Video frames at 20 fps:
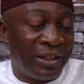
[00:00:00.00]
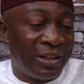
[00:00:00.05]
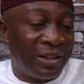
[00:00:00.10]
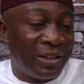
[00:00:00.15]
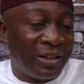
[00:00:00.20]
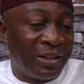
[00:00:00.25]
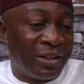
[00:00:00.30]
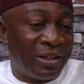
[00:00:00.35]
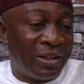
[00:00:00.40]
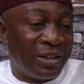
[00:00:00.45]

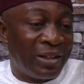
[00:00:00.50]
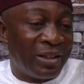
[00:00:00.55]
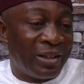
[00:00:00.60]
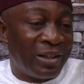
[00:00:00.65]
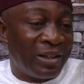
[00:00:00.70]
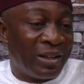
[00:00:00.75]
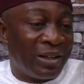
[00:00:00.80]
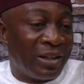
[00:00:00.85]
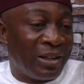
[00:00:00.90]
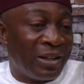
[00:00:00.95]

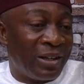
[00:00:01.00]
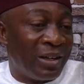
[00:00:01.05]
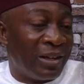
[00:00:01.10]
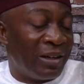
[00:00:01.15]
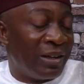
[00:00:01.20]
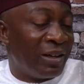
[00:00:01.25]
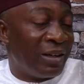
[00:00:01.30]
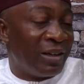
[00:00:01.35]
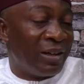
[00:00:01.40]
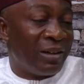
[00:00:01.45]

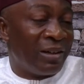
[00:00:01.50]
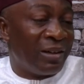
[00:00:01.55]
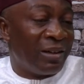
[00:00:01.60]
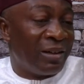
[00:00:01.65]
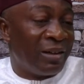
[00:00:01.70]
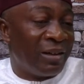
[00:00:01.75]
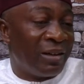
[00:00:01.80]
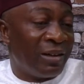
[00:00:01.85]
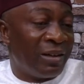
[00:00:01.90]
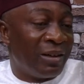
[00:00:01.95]

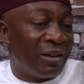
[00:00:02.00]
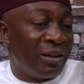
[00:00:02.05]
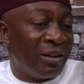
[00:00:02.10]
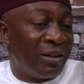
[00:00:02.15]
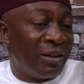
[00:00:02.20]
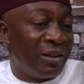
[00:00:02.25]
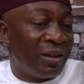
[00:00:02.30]
Nothing is said.